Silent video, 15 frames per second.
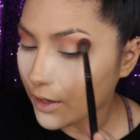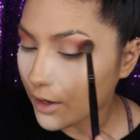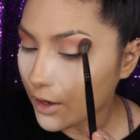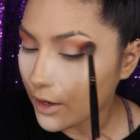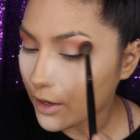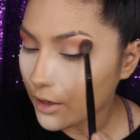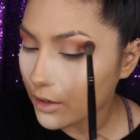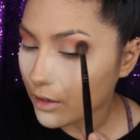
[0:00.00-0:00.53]

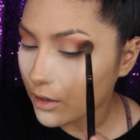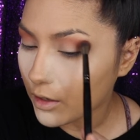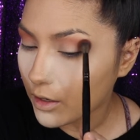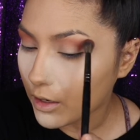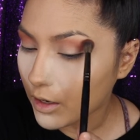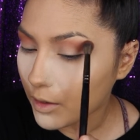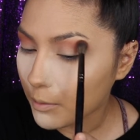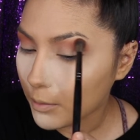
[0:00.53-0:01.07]
eye,
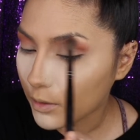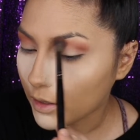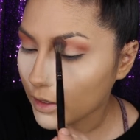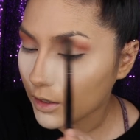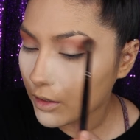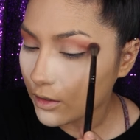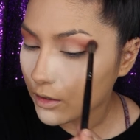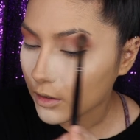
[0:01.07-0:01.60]
and I
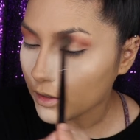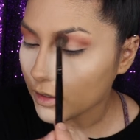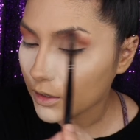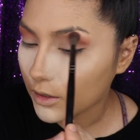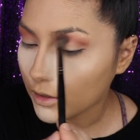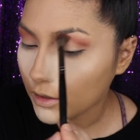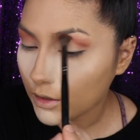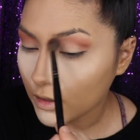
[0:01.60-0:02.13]
blend
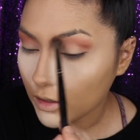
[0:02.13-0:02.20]
in,